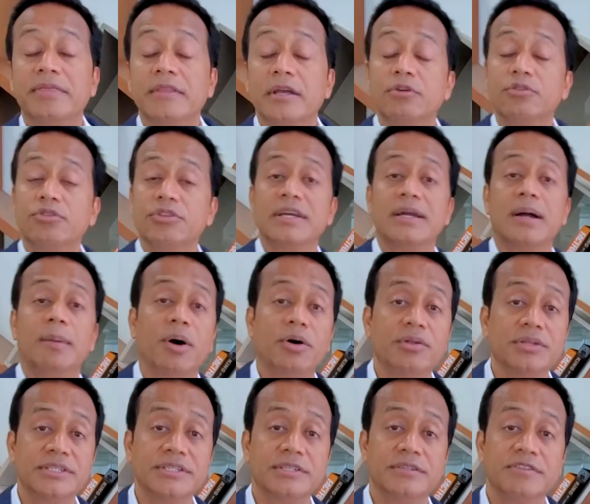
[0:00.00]
good thing
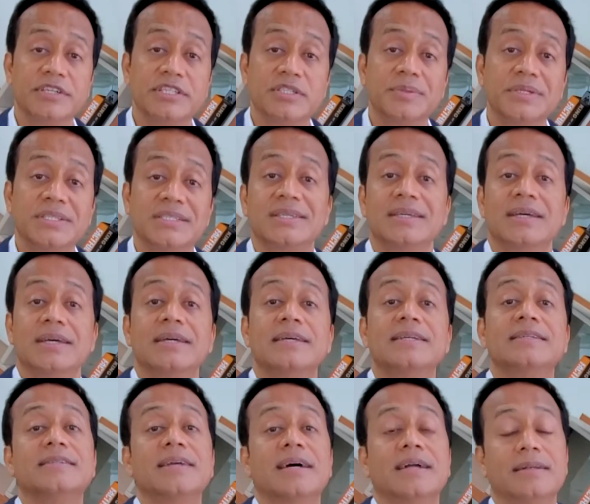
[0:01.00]
about these investments
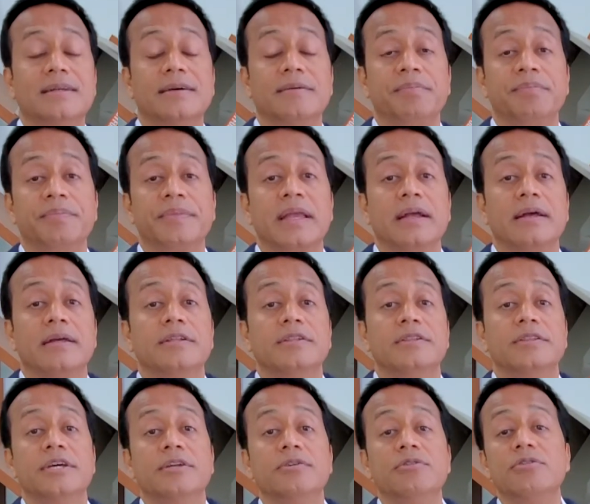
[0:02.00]
is that
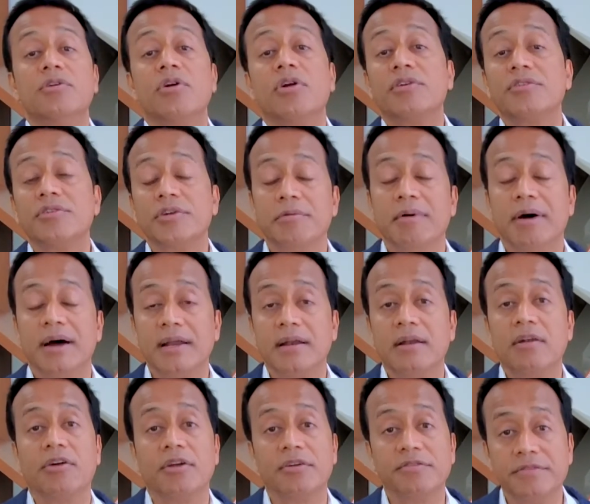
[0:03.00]
they do not require a
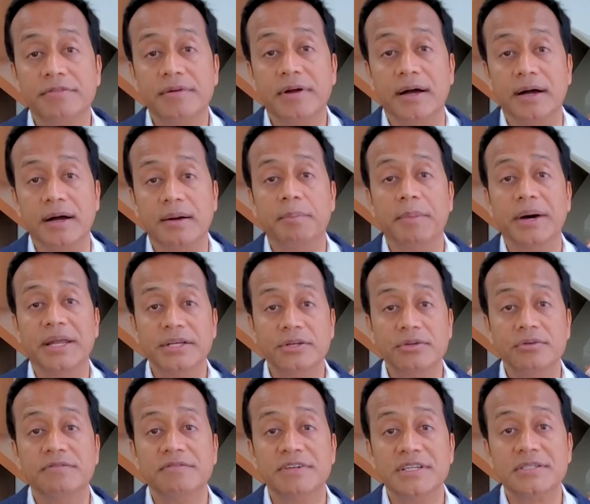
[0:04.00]
lot of money
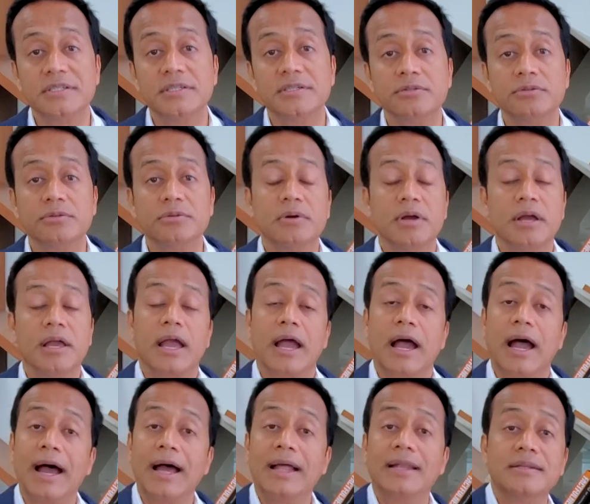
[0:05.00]
to invest into,
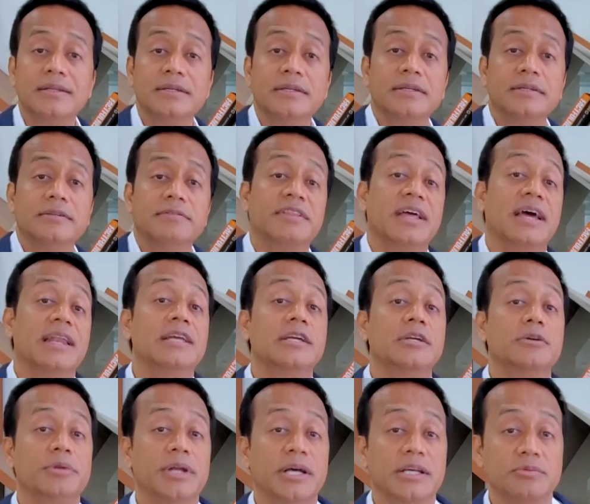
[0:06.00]
and they're
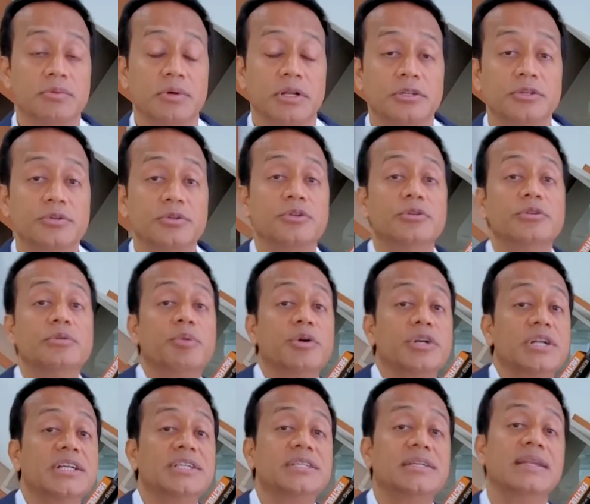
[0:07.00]
liquid as well. You could
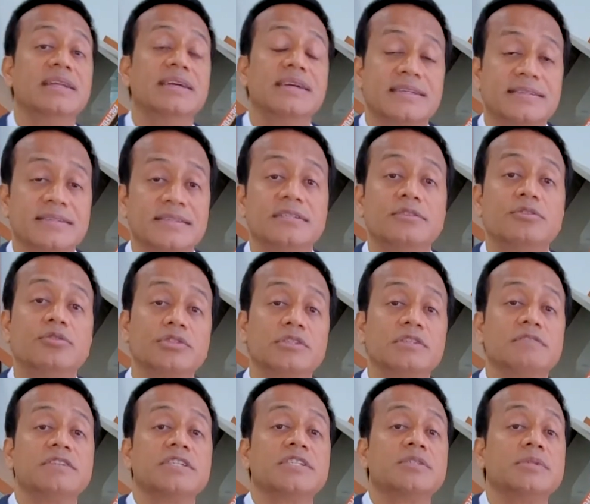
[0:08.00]
potentially exit those
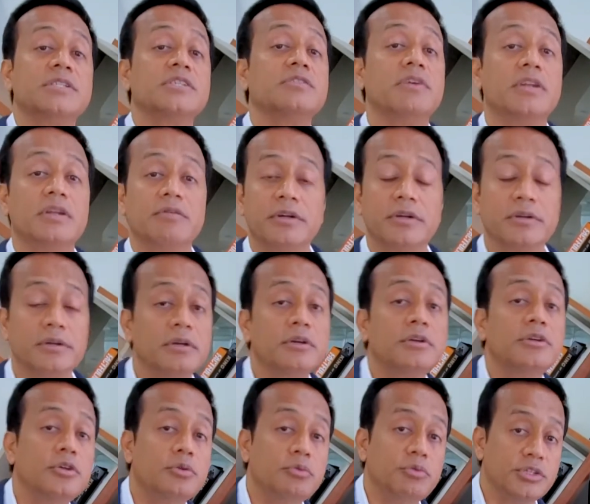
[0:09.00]
investments whenever
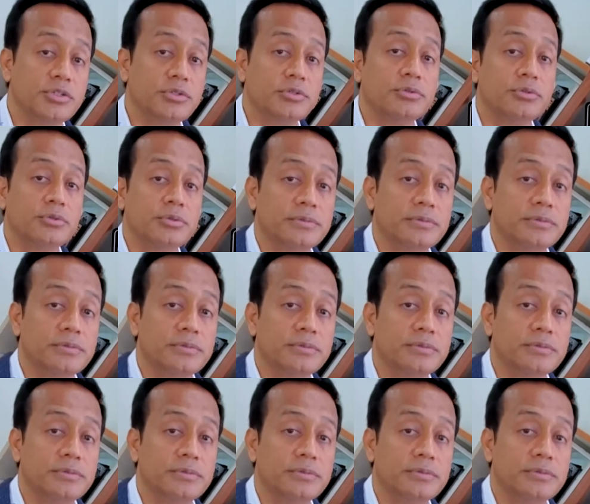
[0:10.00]
you wish to do.